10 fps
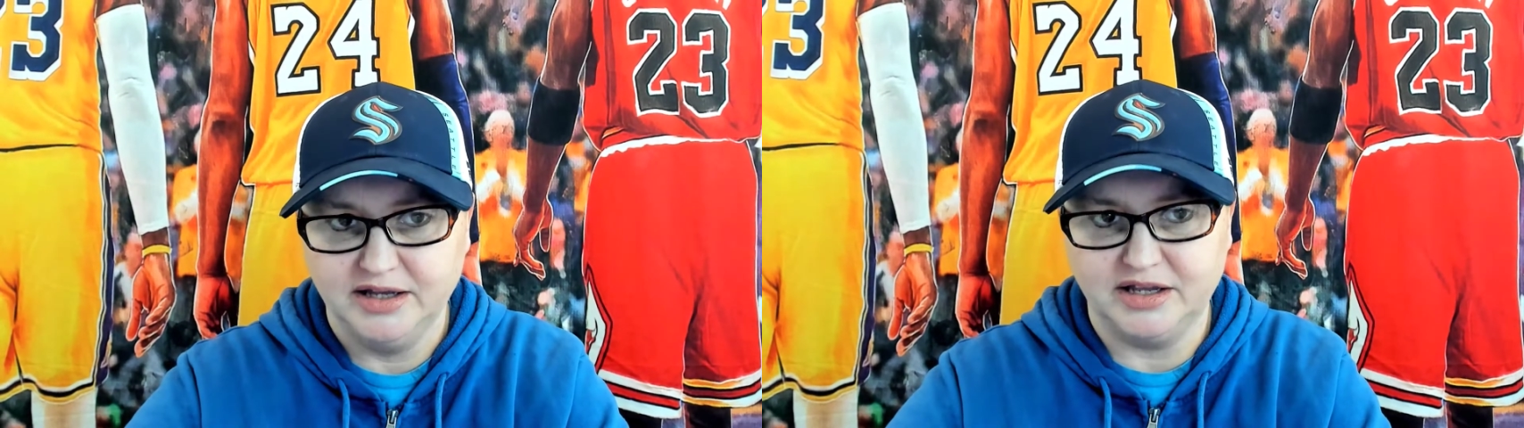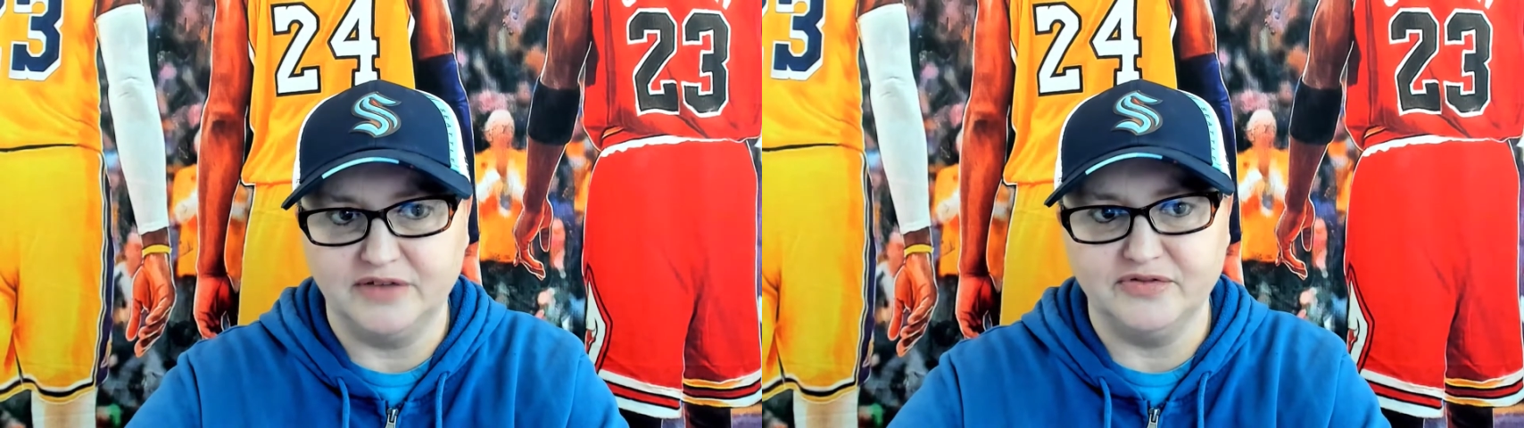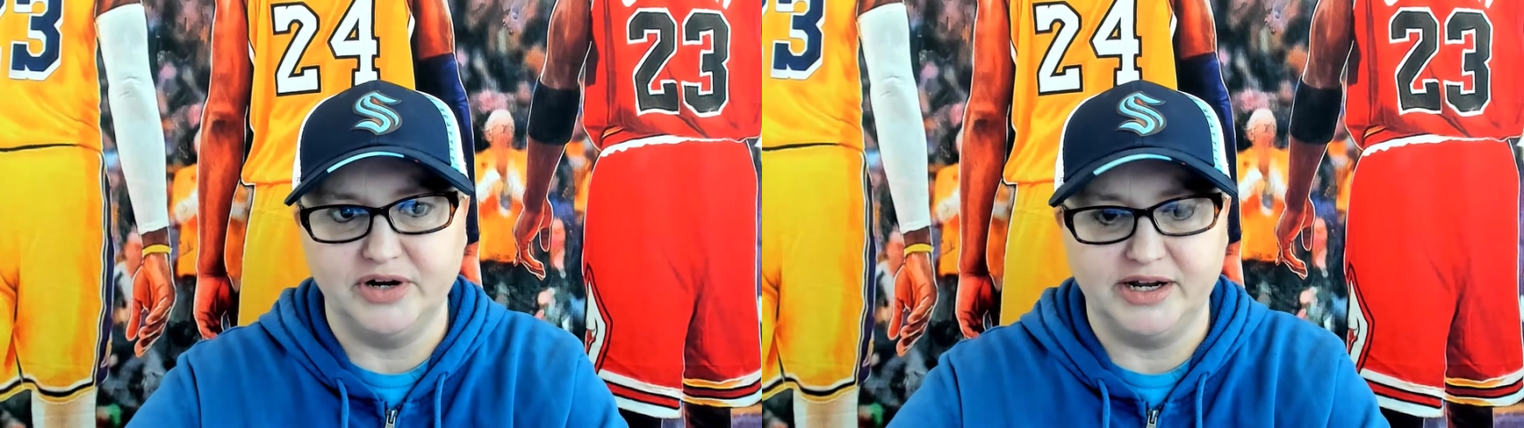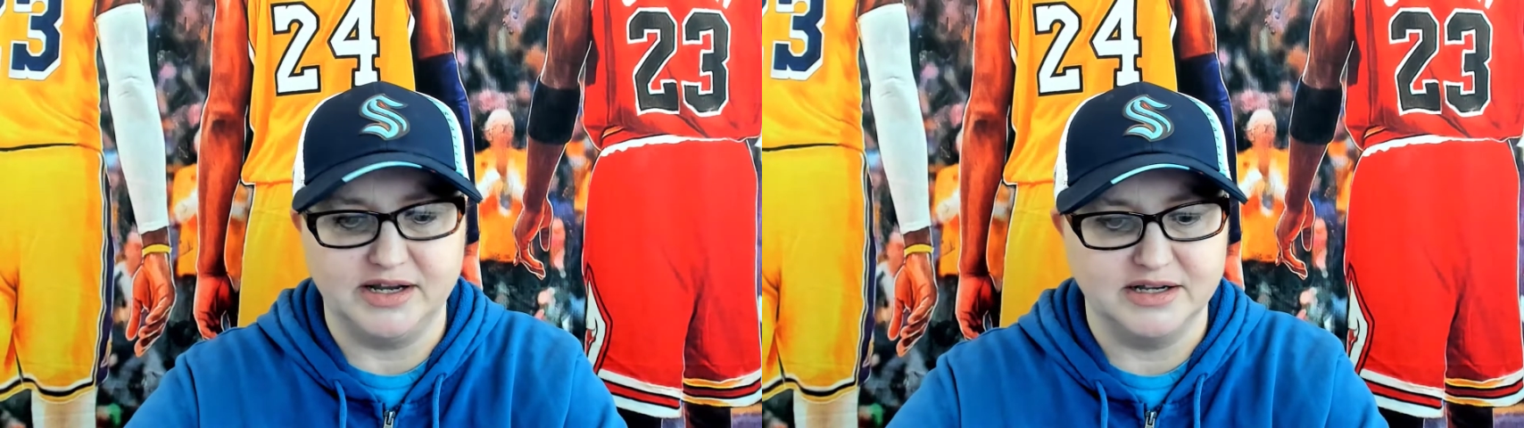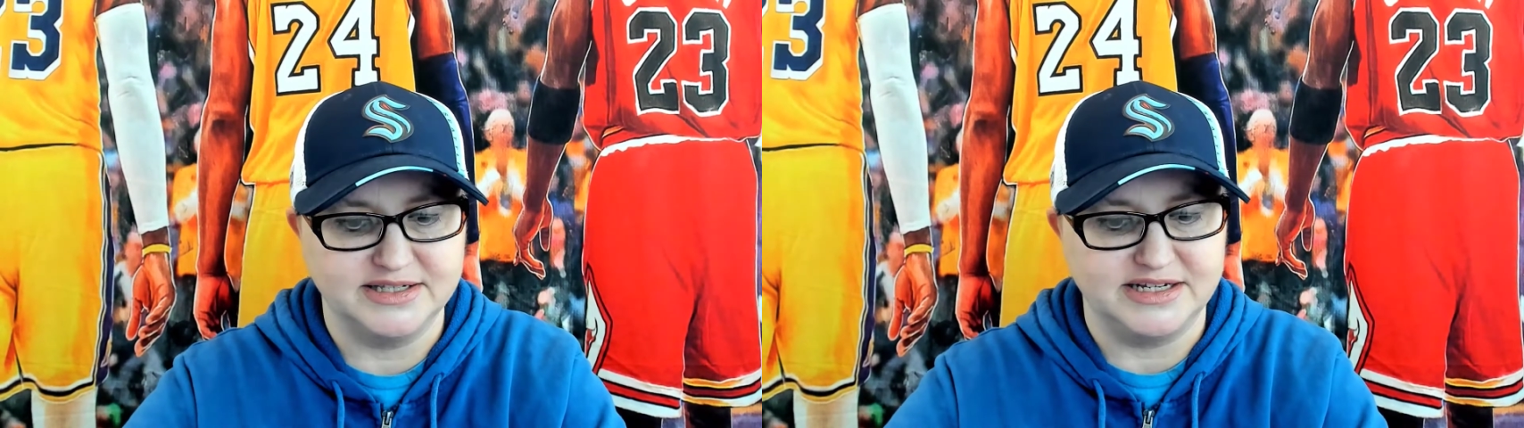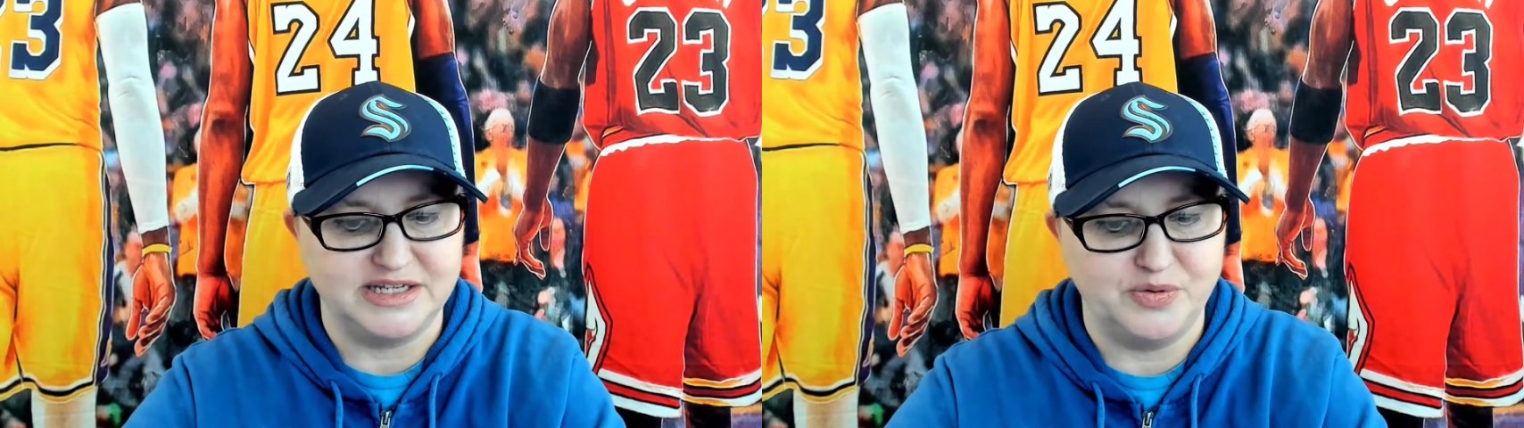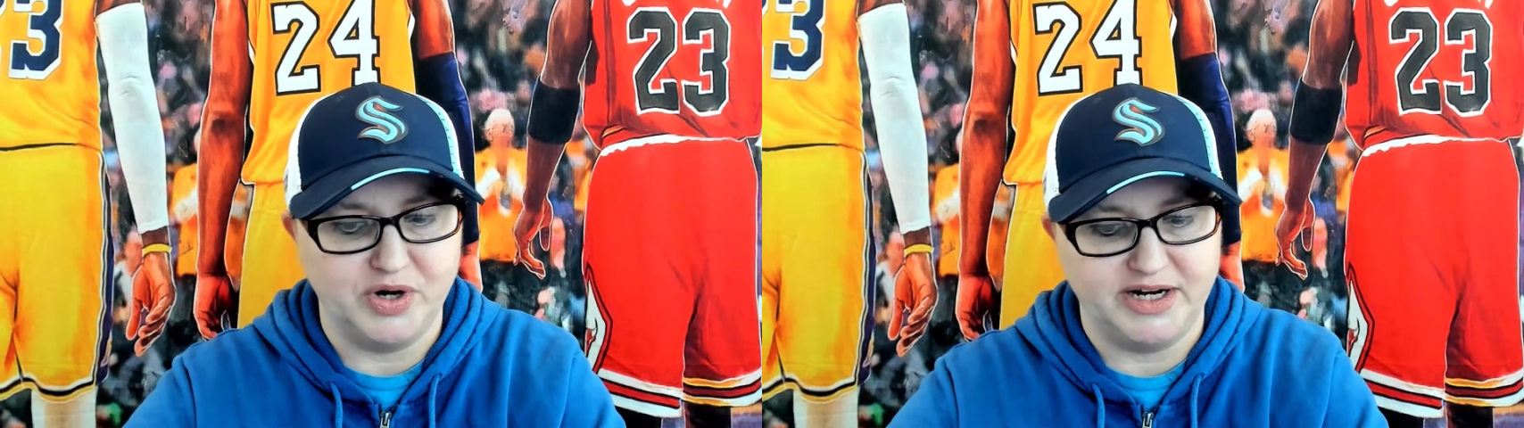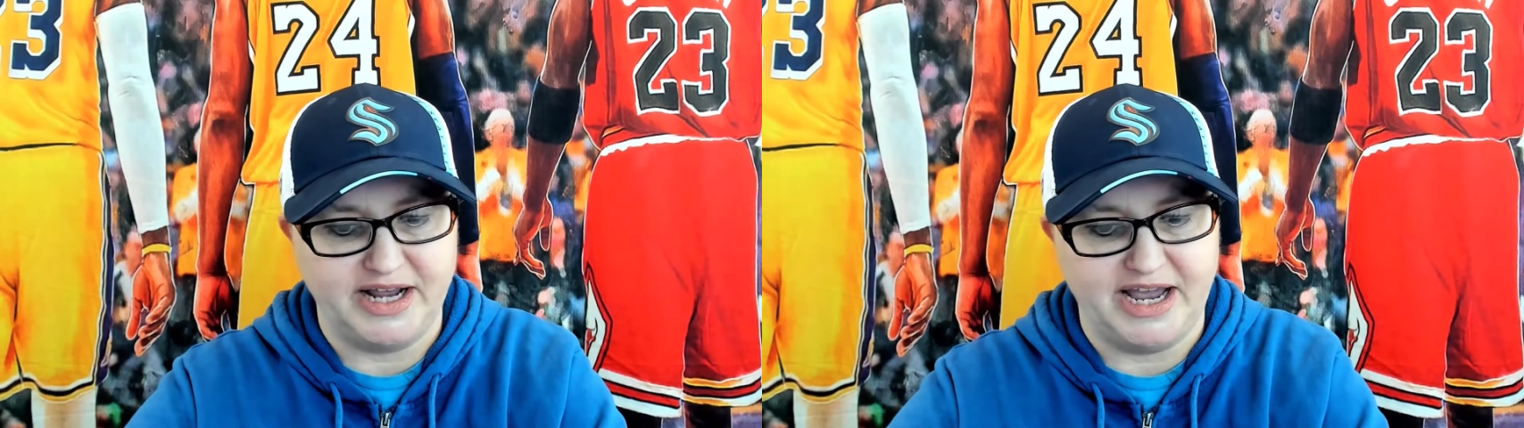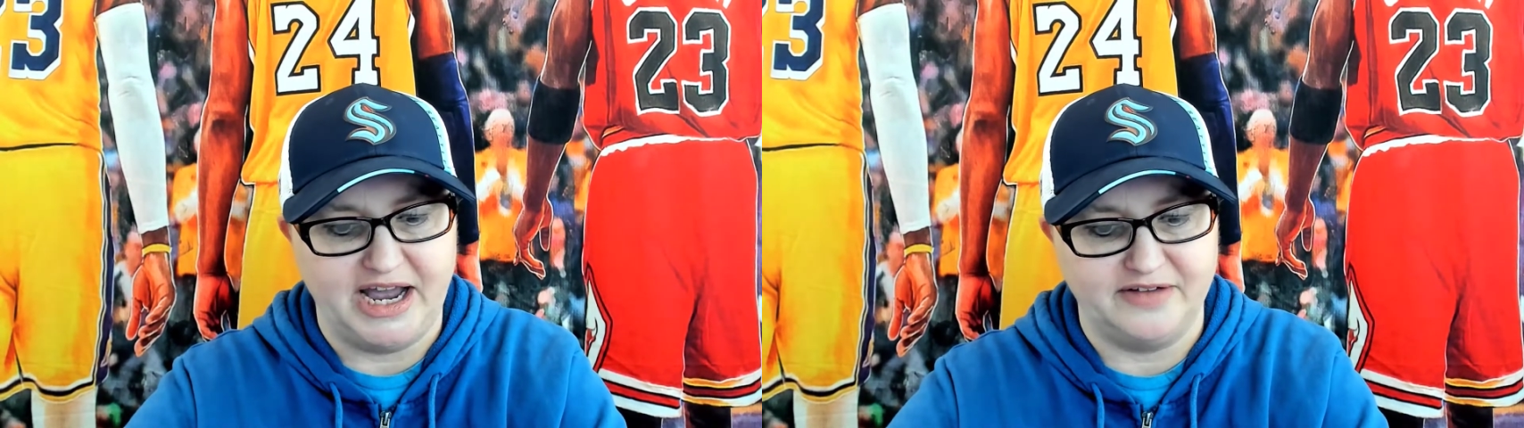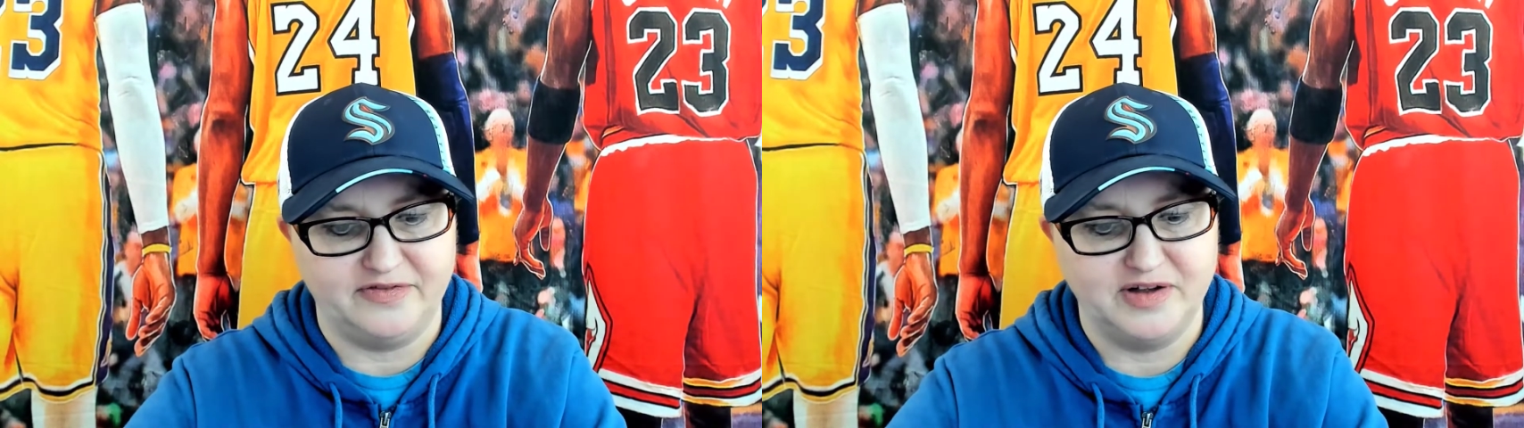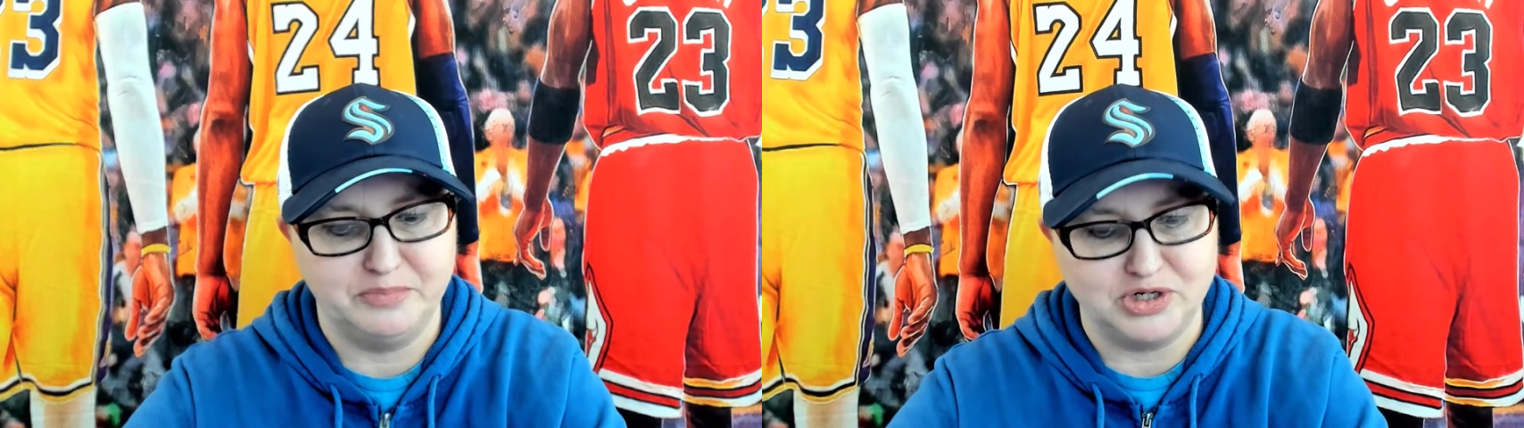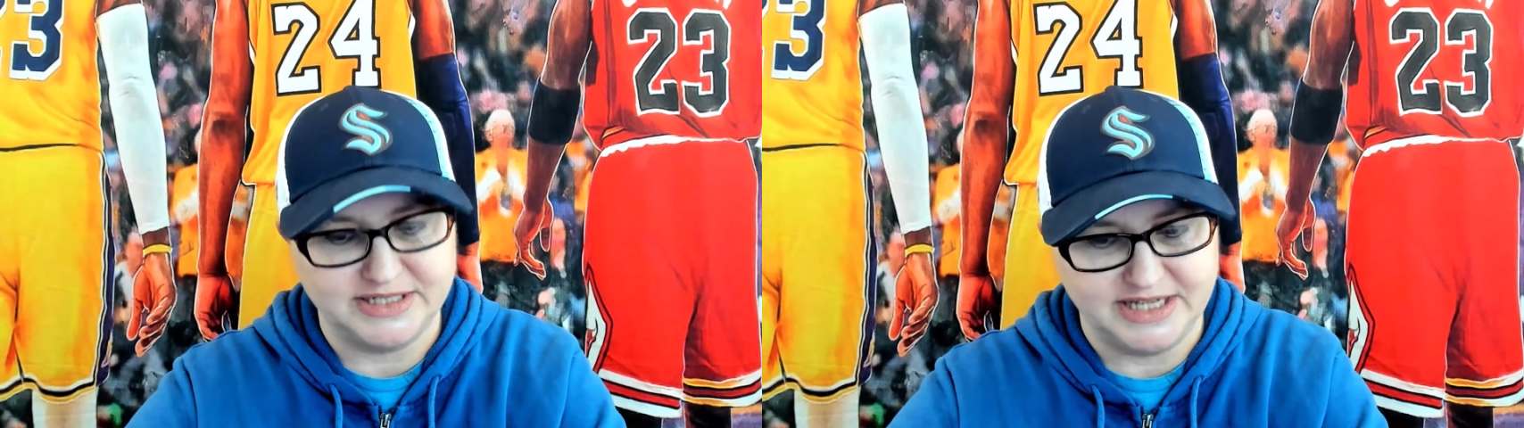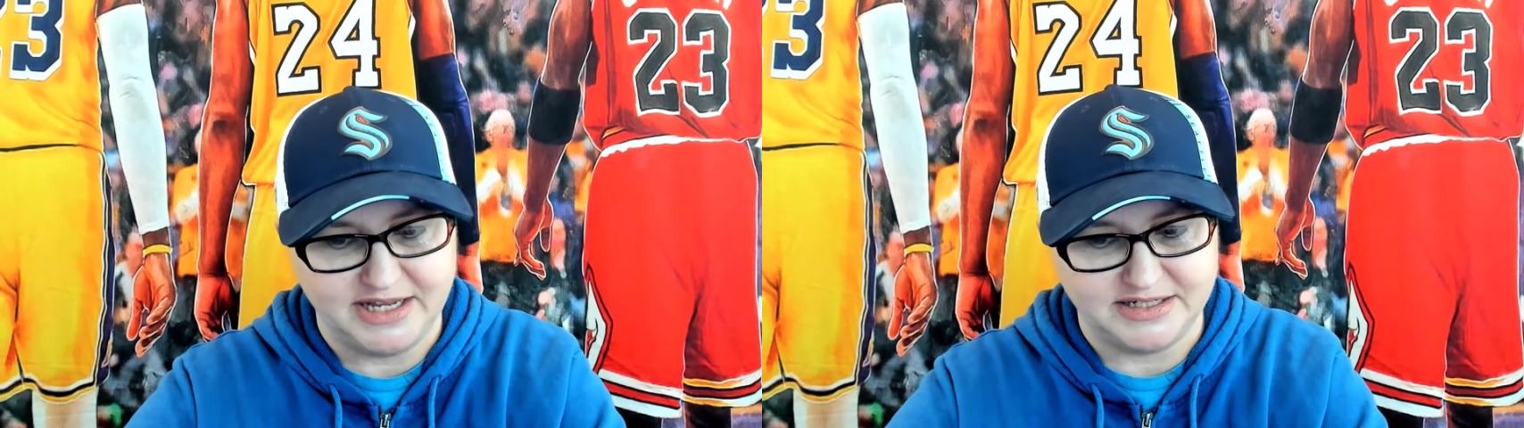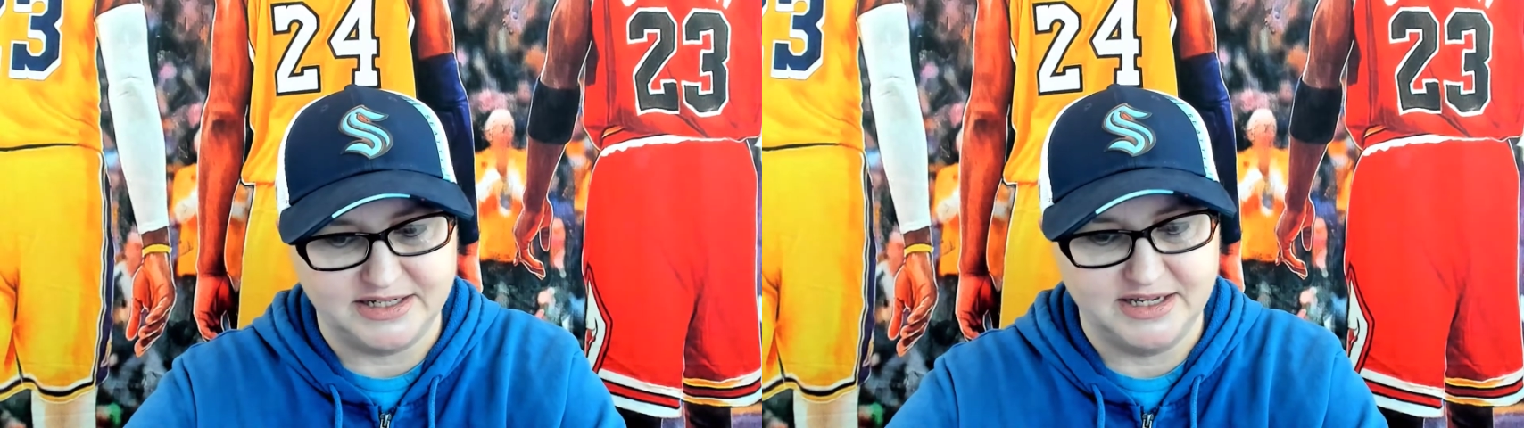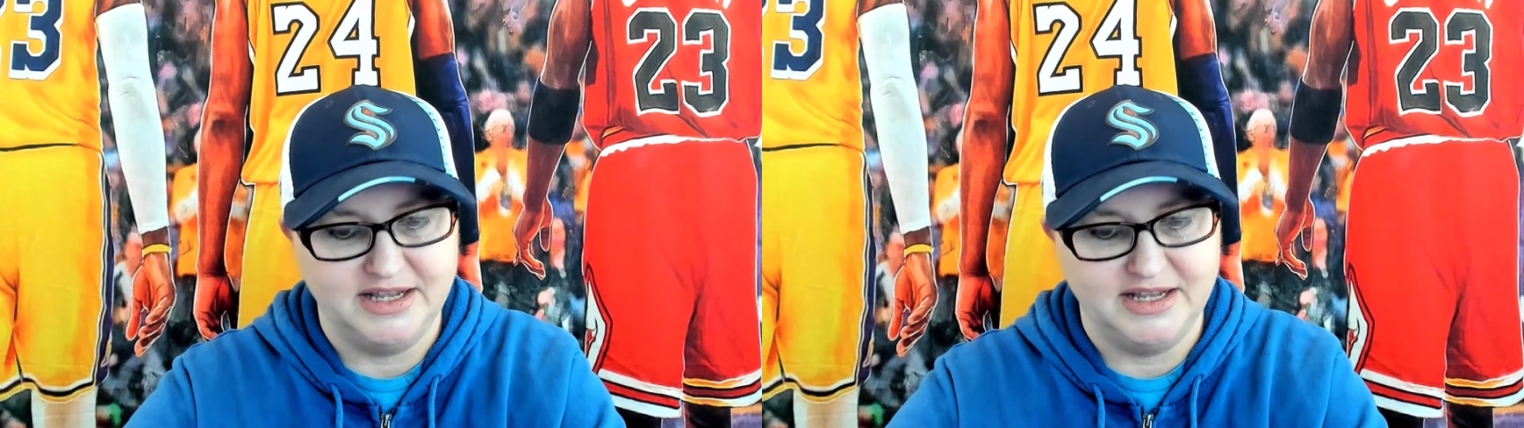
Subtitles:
covering 61.5%.